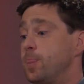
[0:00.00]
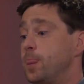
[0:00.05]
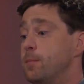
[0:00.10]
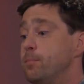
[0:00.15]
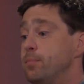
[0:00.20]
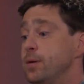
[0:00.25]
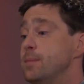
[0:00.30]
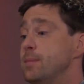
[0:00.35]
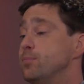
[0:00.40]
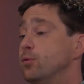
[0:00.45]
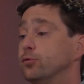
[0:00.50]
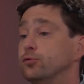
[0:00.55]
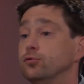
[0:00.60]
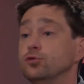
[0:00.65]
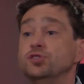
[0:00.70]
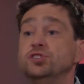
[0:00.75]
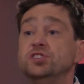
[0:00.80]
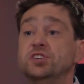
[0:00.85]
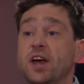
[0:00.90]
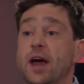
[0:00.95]
people to
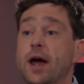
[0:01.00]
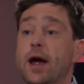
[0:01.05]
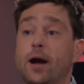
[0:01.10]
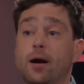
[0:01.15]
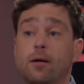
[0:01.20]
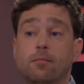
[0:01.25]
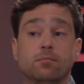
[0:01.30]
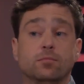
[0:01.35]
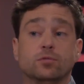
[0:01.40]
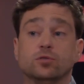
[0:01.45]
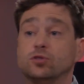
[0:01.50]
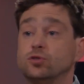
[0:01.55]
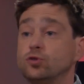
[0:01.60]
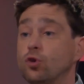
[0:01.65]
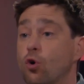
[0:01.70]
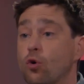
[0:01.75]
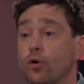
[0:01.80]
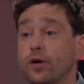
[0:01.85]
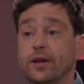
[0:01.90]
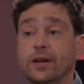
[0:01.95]
share
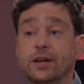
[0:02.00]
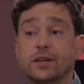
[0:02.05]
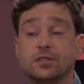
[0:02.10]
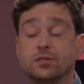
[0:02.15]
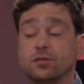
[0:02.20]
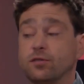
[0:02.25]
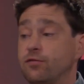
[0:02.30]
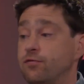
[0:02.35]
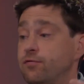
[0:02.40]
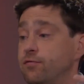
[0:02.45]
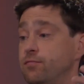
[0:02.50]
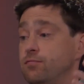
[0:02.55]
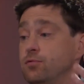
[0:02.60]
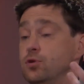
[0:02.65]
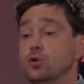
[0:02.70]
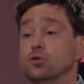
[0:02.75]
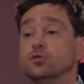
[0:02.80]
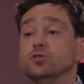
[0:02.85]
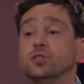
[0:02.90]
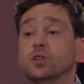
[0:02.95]
stories of
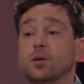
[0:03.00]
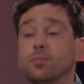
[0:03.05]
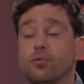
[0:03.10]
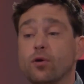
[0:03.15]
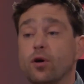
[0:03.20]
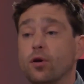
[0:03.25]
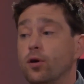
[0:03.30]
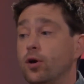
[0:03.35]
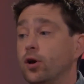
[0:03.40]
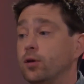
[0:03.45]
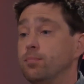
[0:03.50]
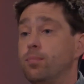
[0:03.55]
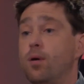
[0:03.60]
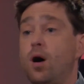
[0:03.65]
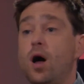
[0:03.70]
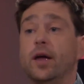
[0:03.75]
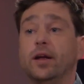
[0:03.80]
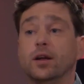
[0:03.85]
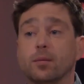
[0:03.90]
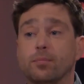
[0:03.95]
using the product,
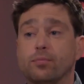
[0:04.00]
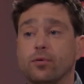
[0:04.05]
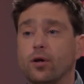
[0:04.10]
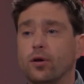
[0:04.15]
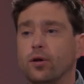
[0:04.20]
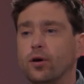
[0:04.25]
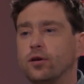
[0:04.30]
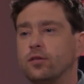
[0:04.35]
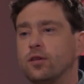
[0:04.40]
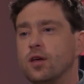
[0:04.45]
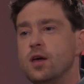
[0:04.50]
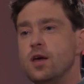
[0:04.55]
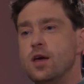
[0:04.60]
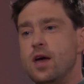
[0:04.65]
buying the product.